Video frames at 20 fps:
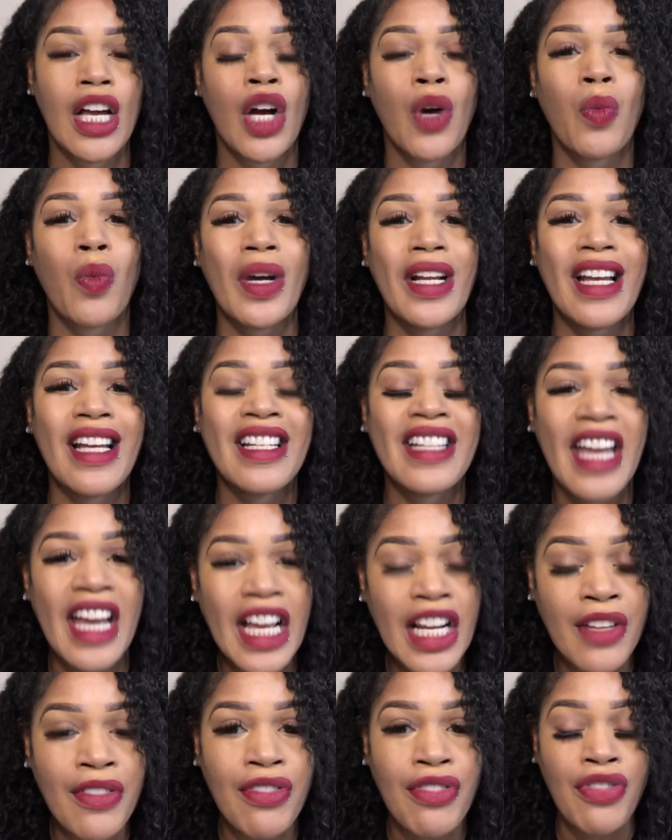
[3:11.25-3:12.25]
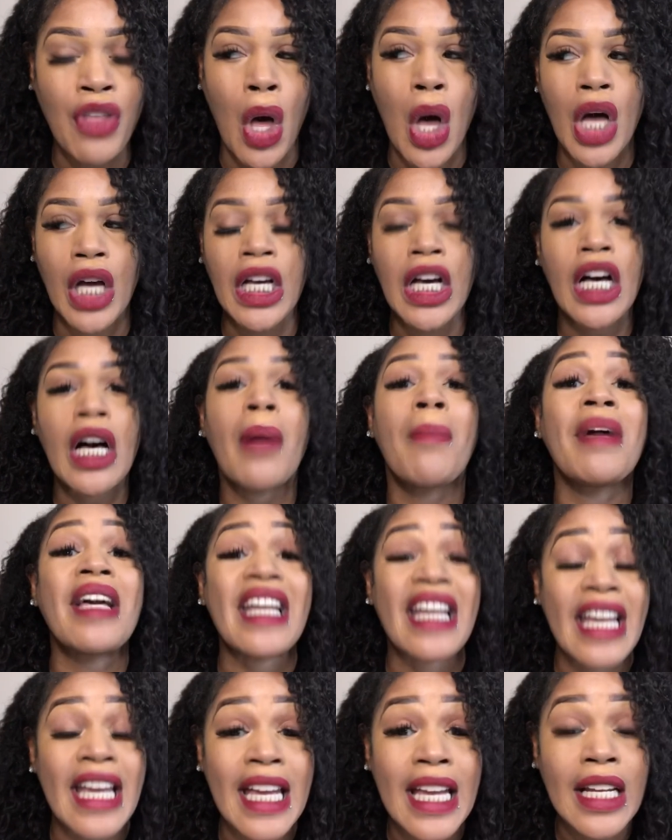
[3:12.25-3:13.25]
When a negative thought come
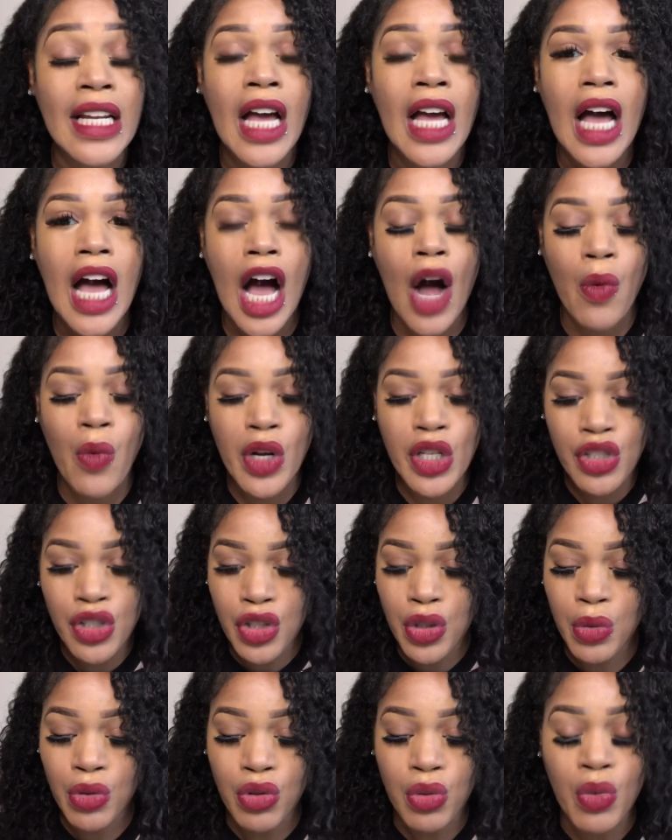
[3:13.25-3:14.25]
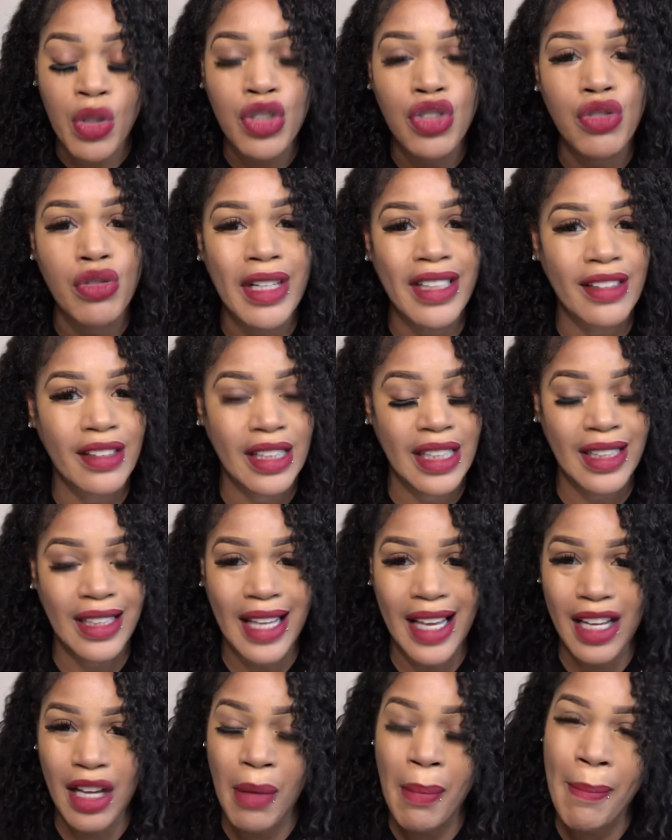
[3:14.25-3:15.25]
in, I want you to address it
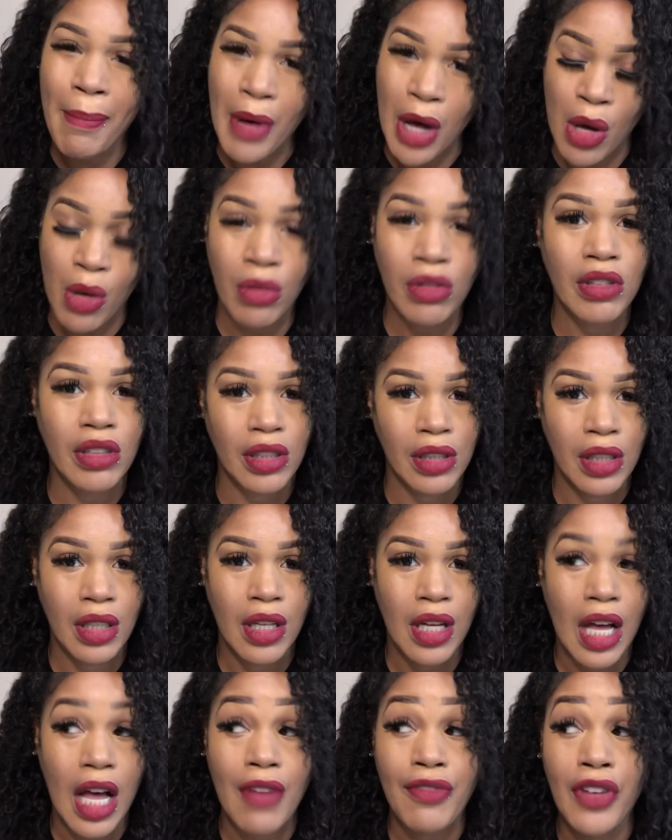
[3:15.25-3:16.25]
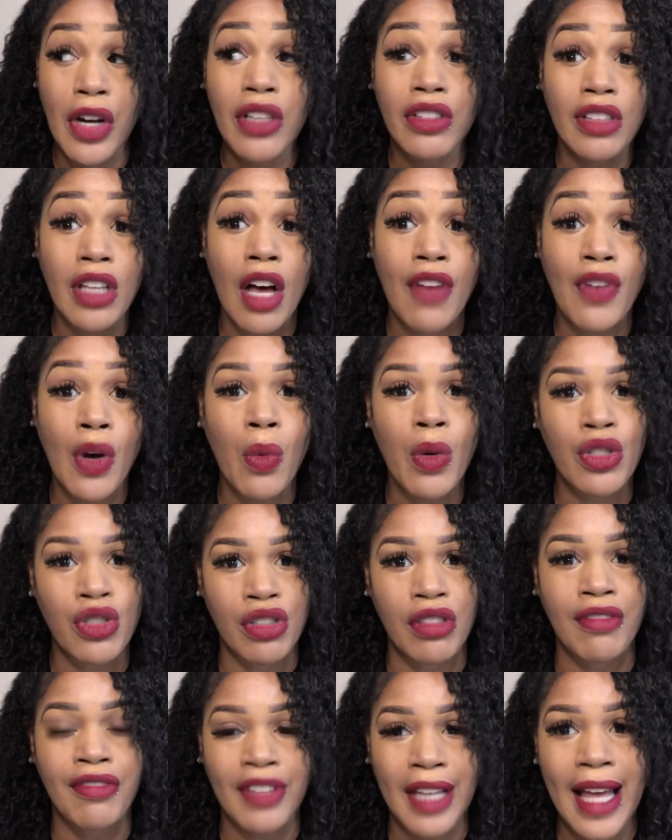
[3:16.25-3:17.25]
like a boss. First off, I want you
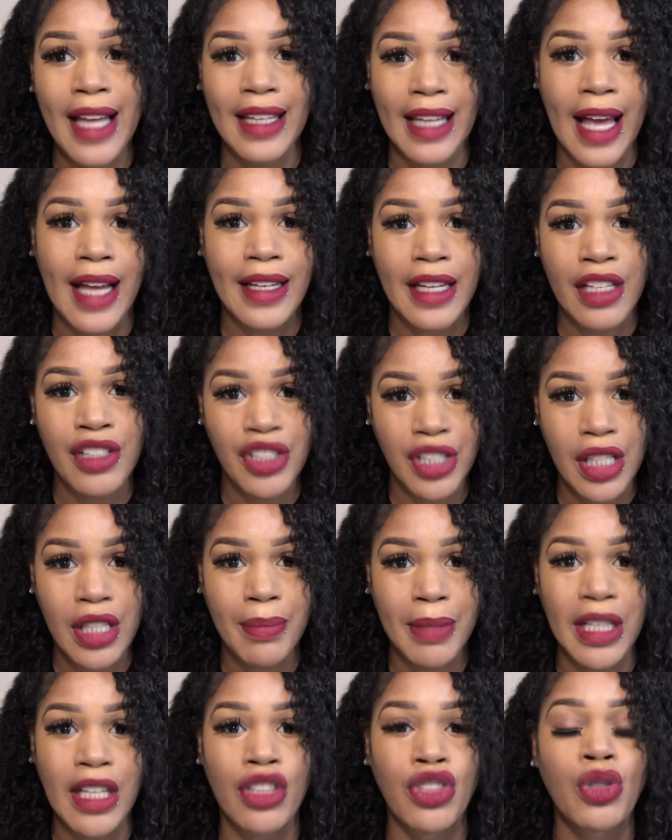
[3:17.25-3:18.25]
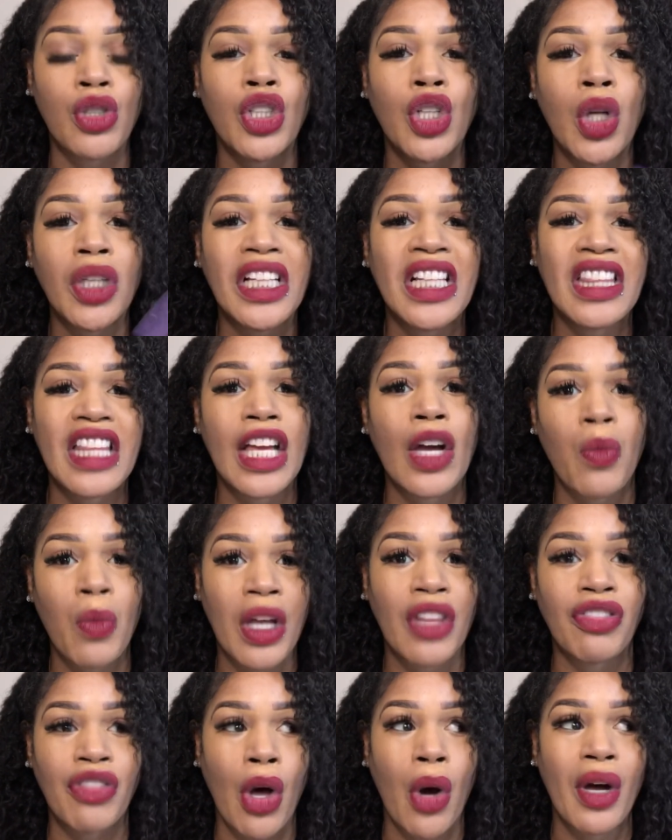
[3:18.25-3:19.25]
to flatline that shit, because you can only think
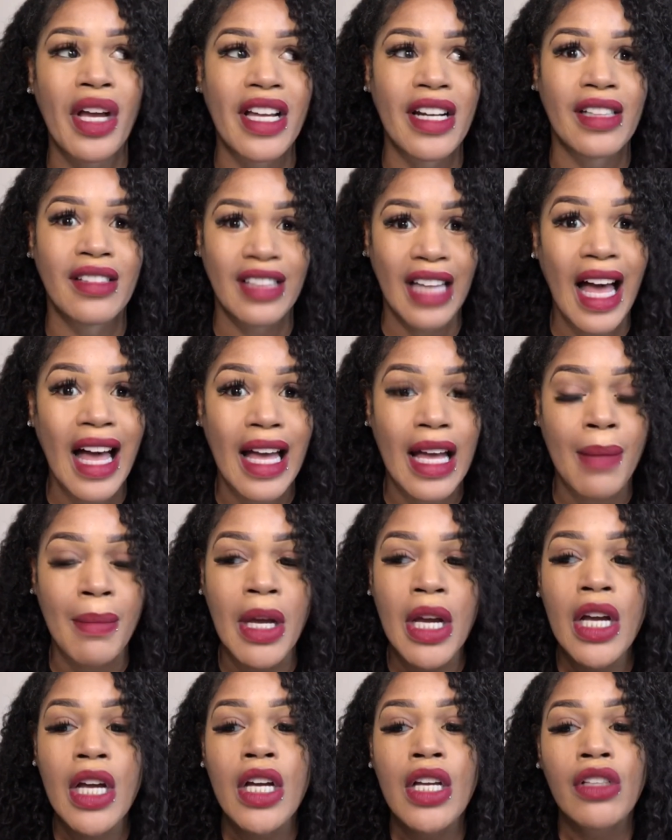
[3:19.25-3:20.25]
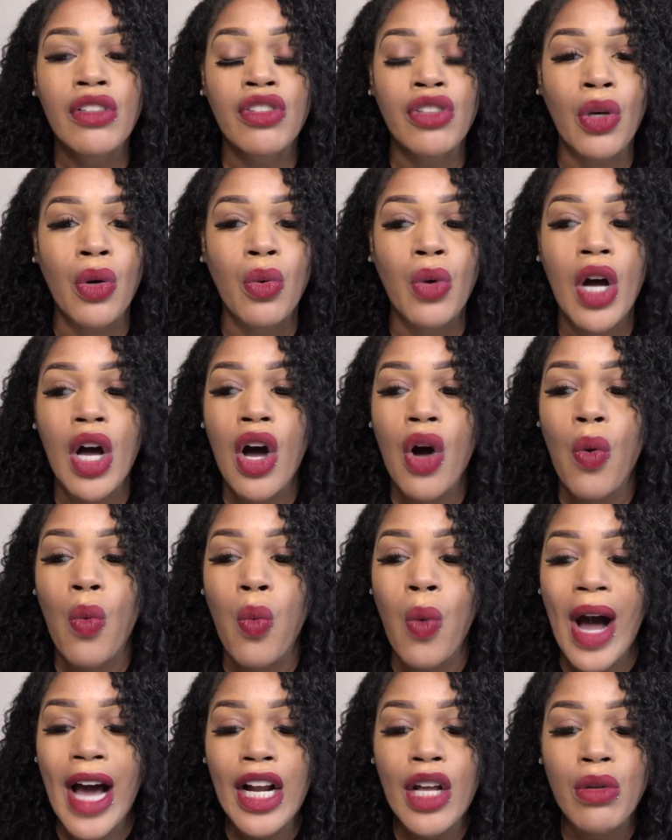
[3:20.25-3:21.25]
one thought at a time. So
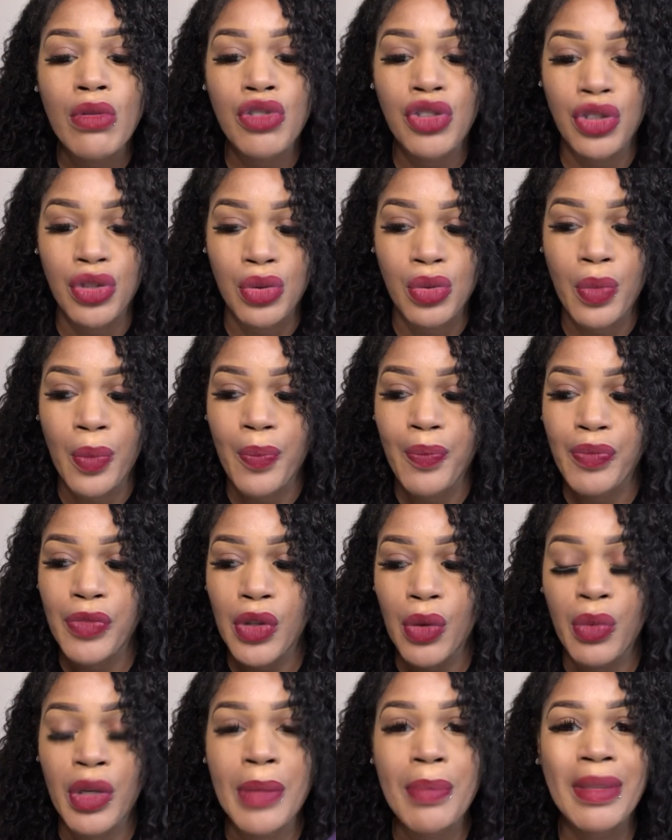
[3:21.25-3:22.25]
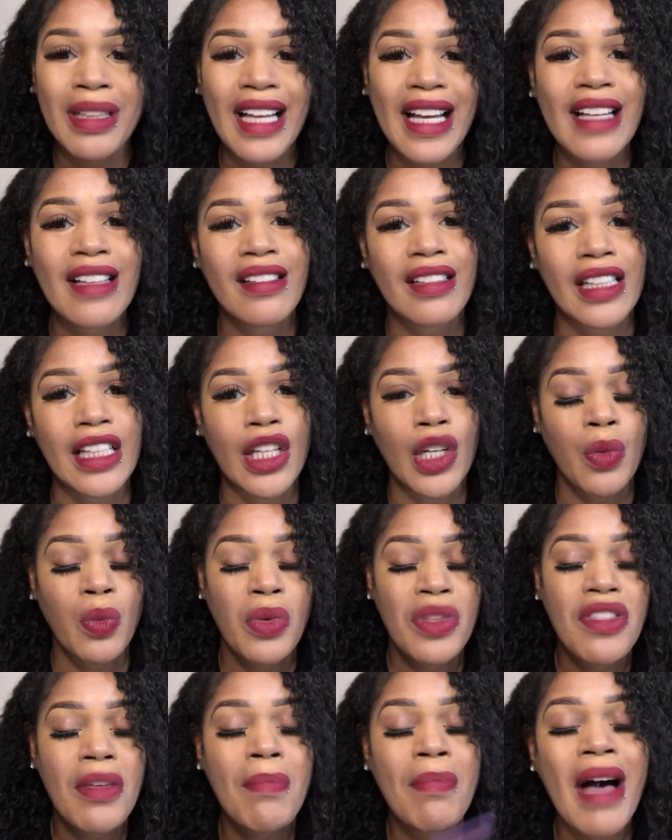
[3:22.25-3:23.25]
why don't you replace it
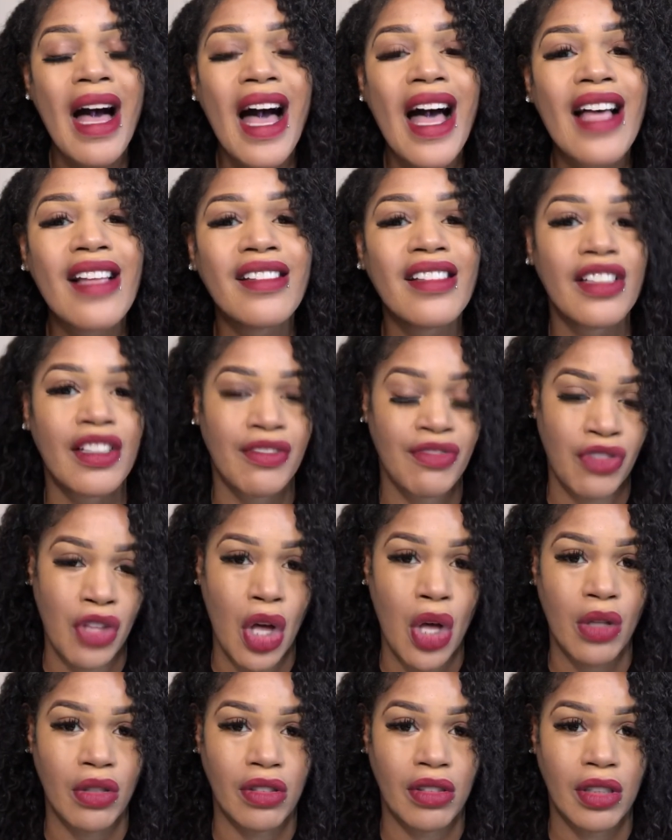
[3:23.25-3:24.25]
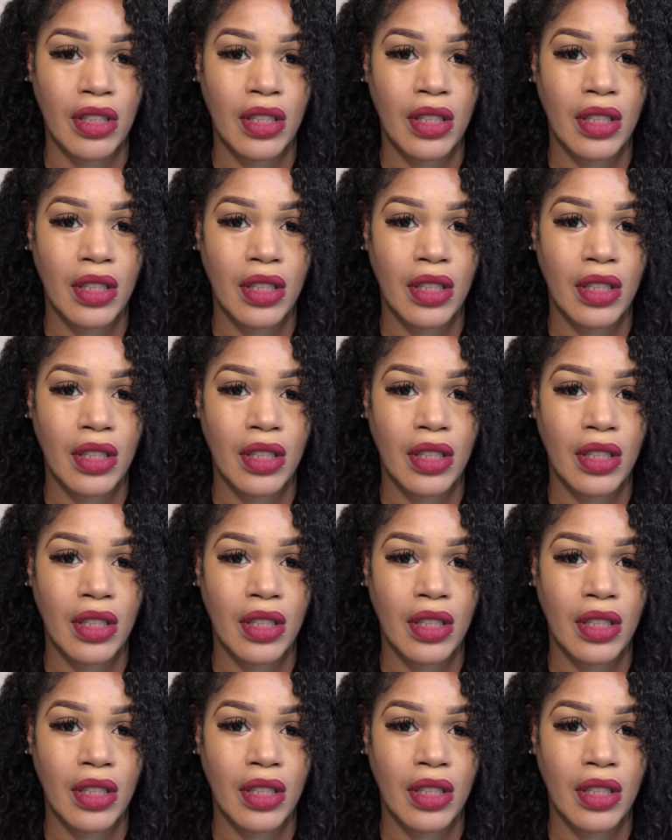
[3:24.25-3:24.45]
with a positive thought?